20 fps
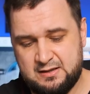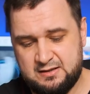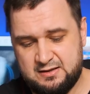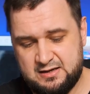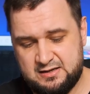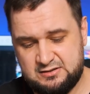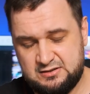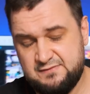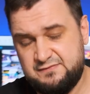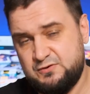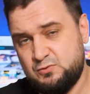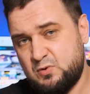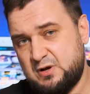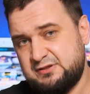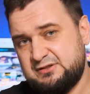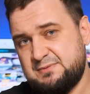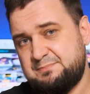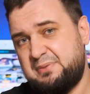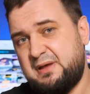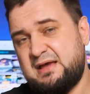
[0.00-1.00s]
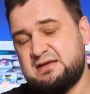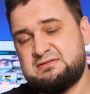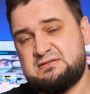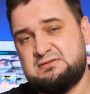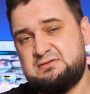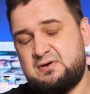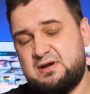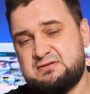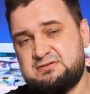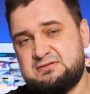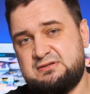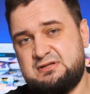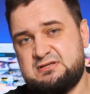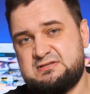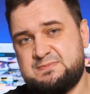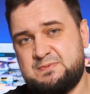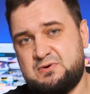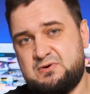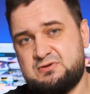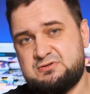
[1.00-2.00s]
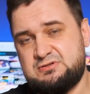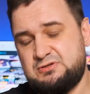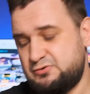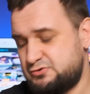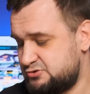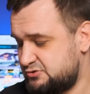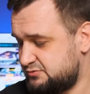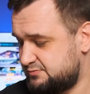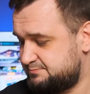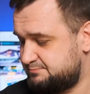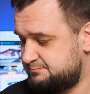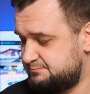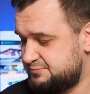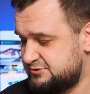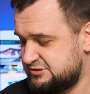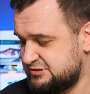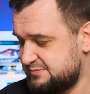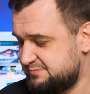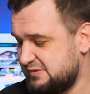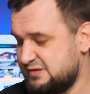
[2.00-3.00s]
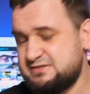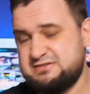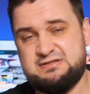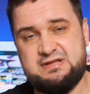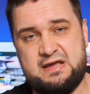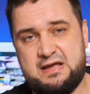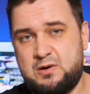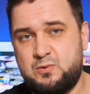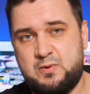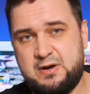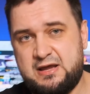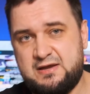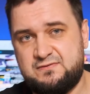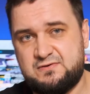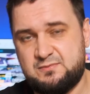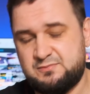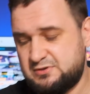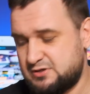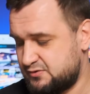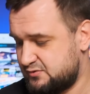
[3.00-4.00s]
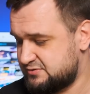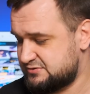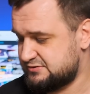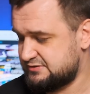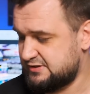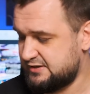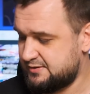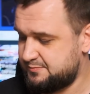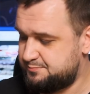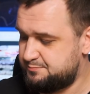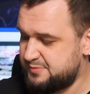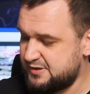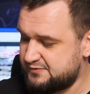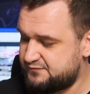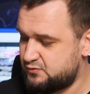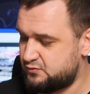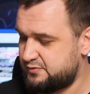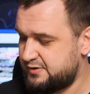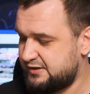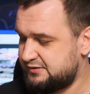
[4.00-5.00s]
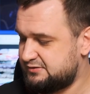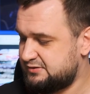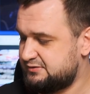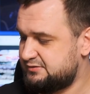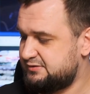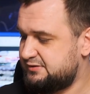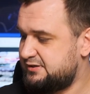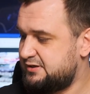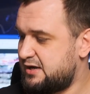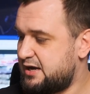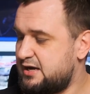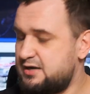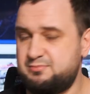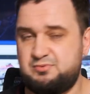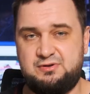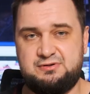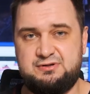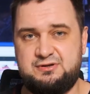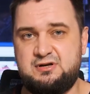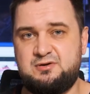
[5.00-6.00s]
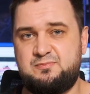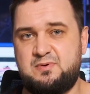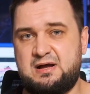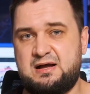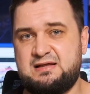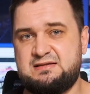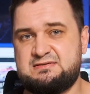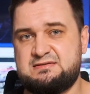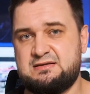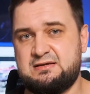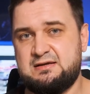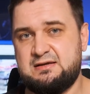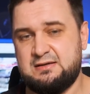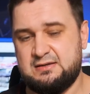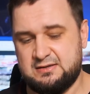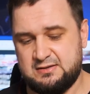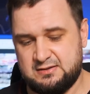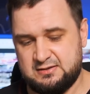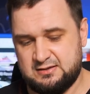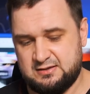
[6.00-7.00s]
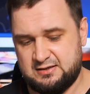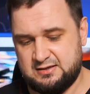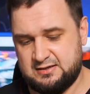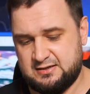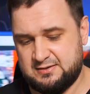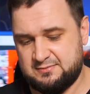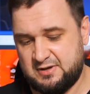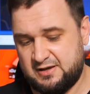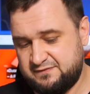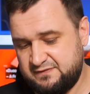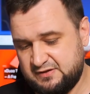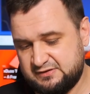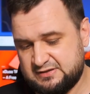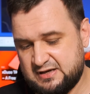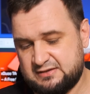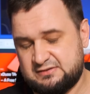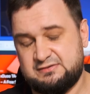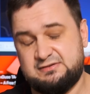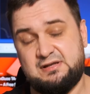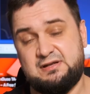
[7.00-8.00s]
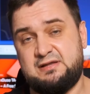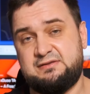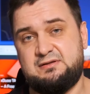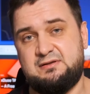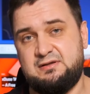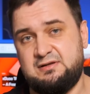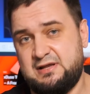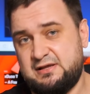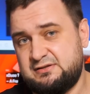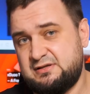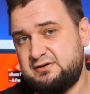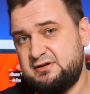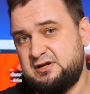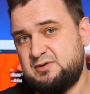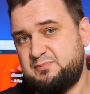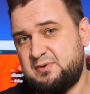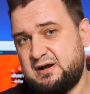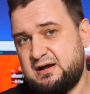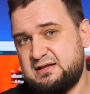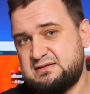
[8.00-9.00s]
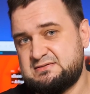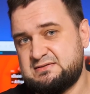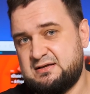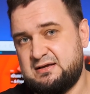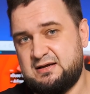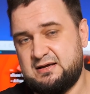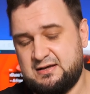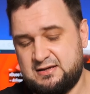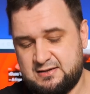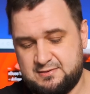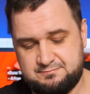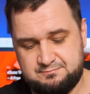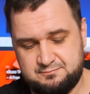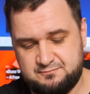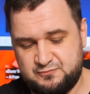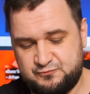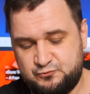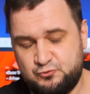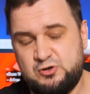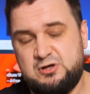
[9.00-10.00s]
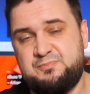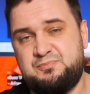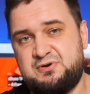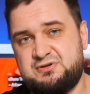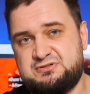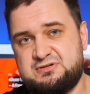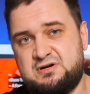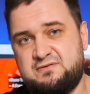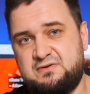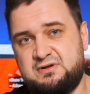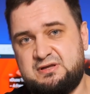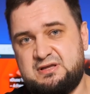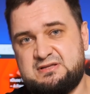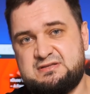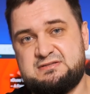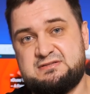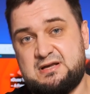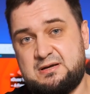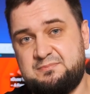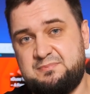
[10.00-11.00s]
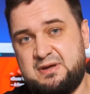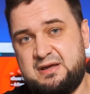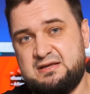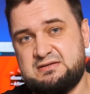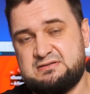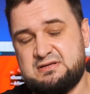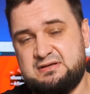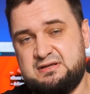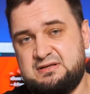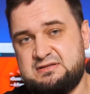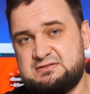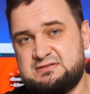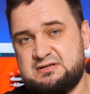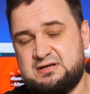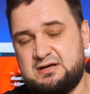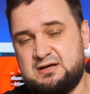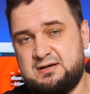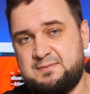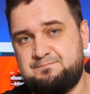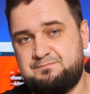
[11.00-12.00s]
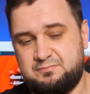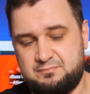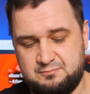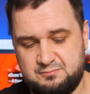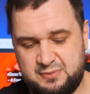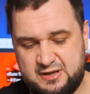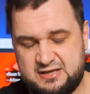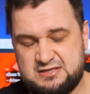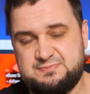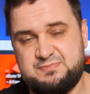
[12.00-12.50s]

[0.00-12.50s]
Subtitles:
And if you want the best transit response, you should simply stay away from those perforated hybrid earpads. I think that the leather earpads are fully preserving its sub bass and its bass